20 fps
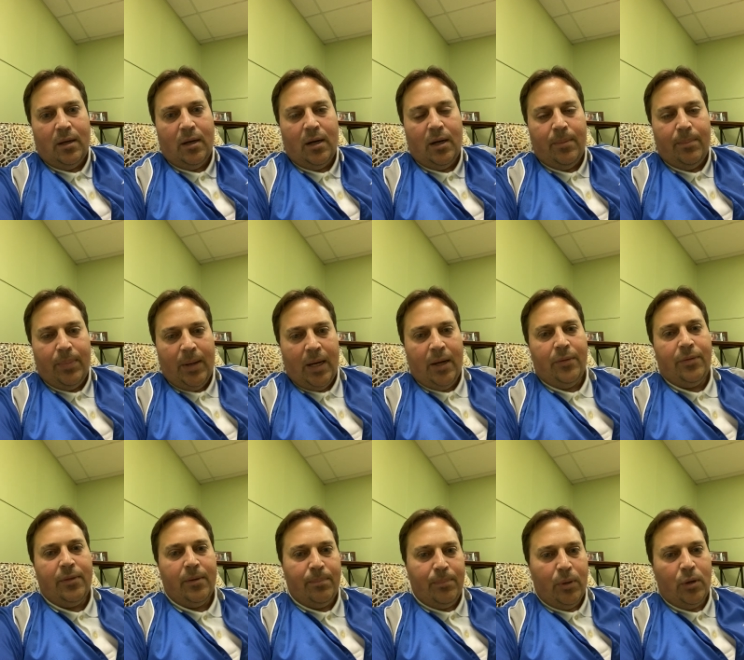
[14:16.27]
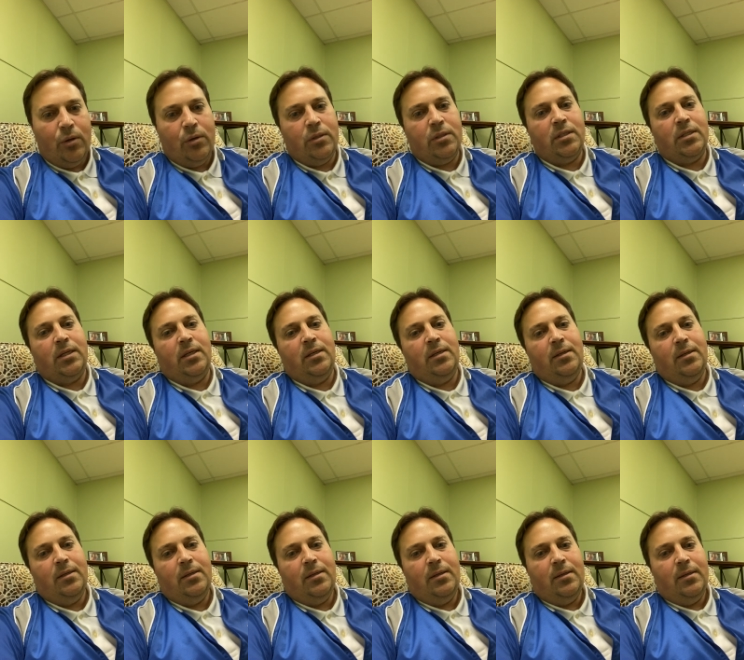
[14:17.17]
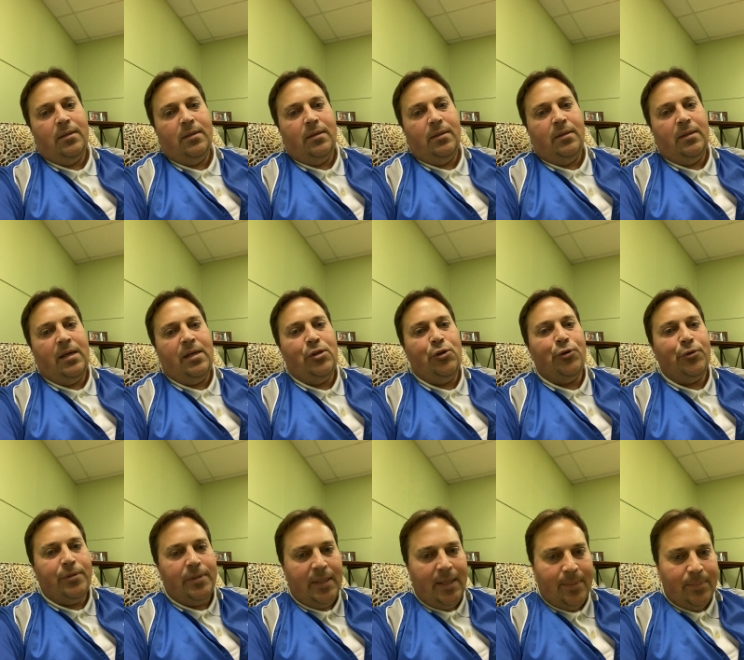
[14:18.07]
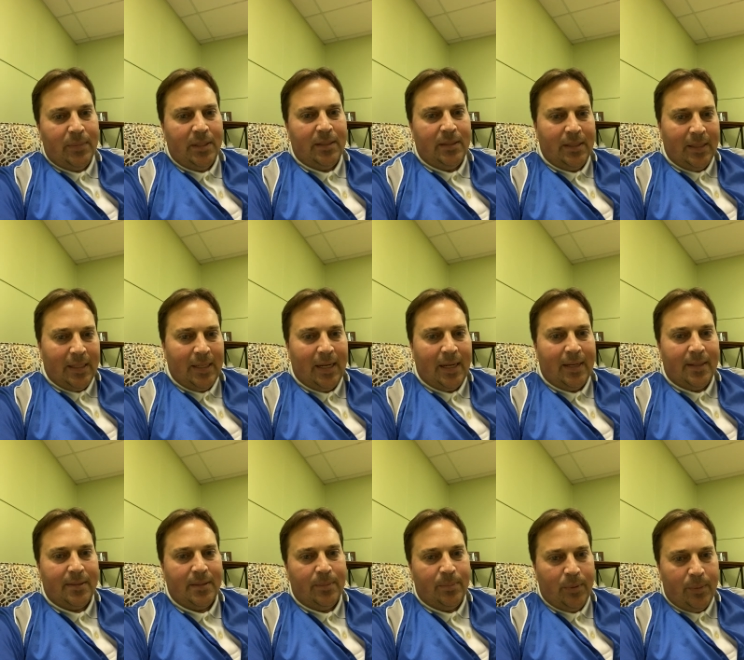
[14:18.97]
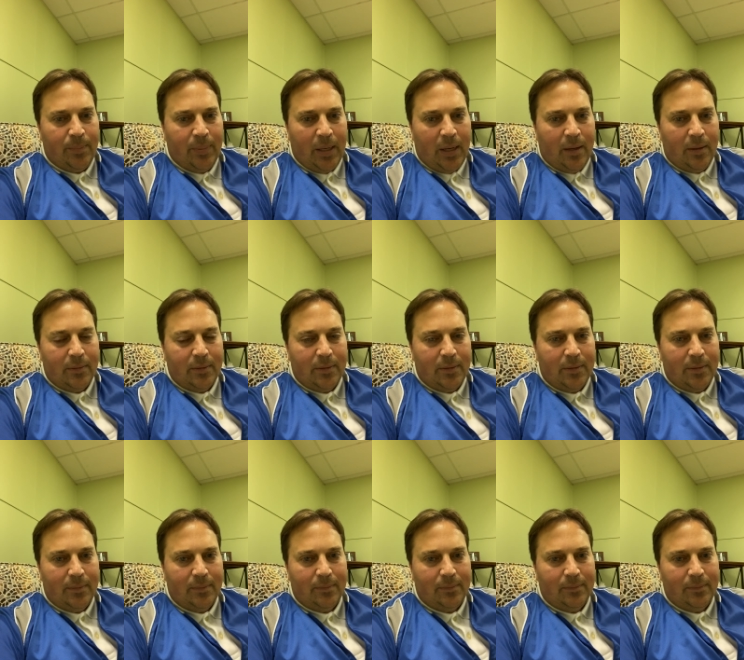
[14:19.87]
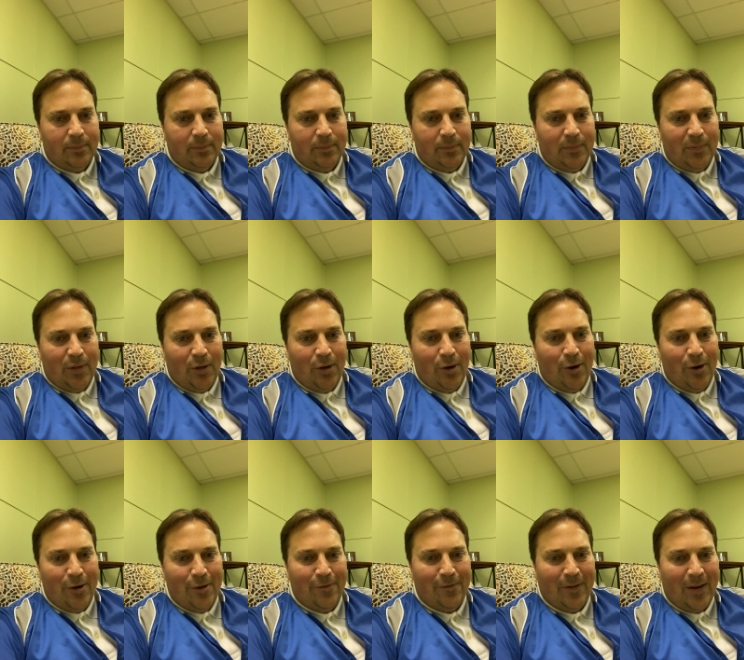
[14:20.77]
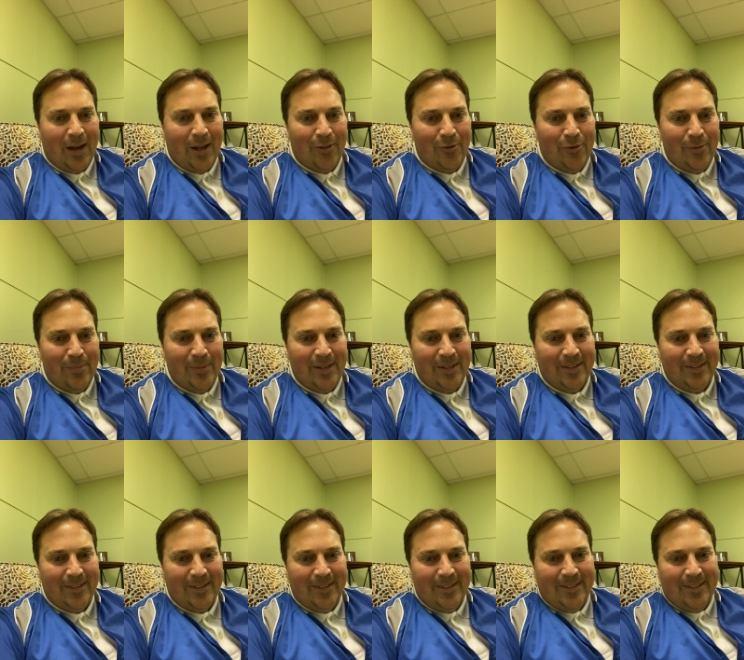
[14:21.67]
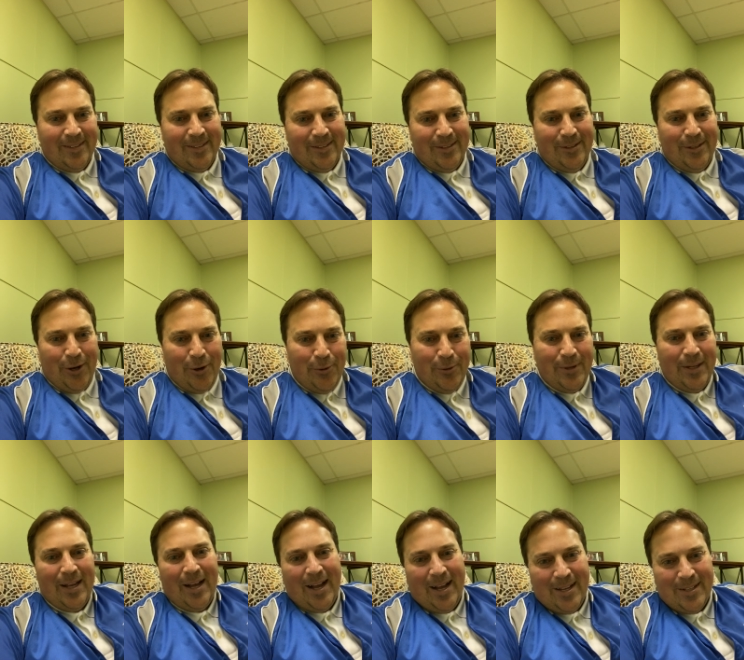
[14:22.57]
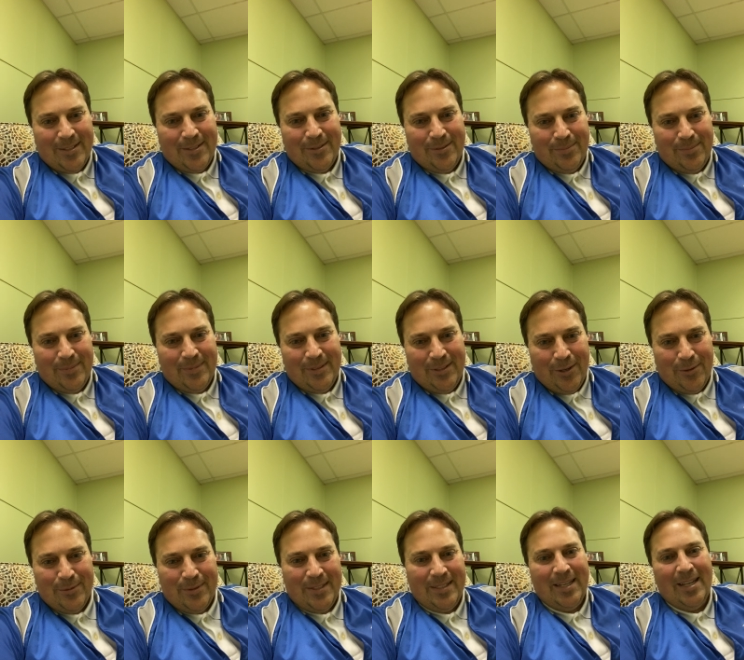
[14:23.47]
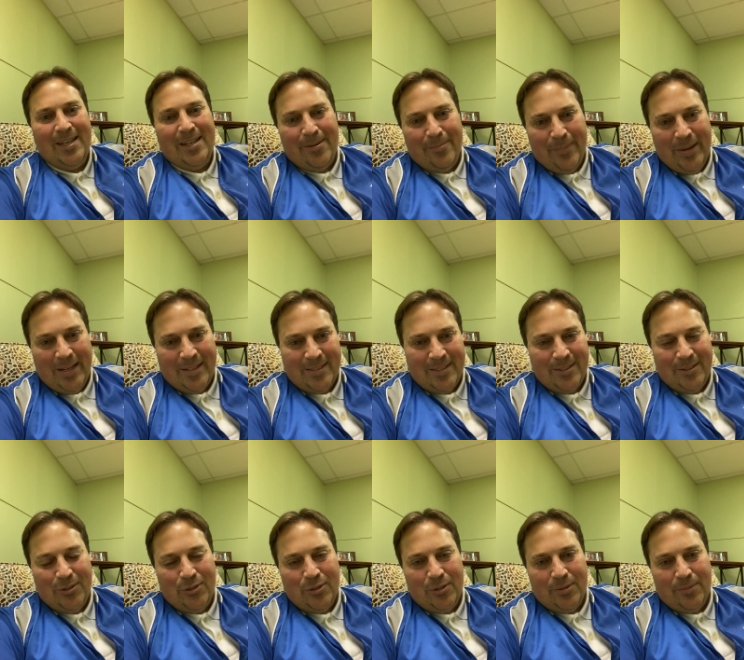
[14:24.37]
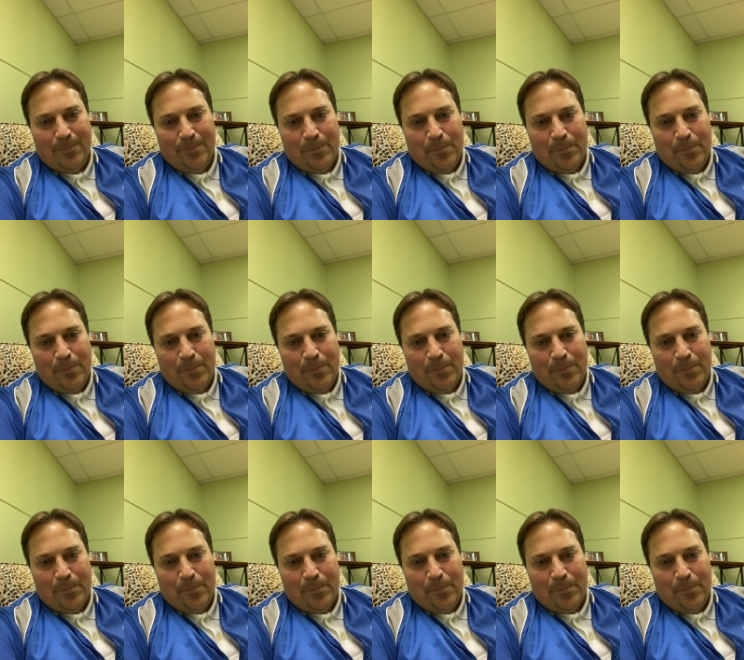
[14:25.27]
about the person that you're tempted to gossip about. Are you following me? Don't gossip. Don't send the message.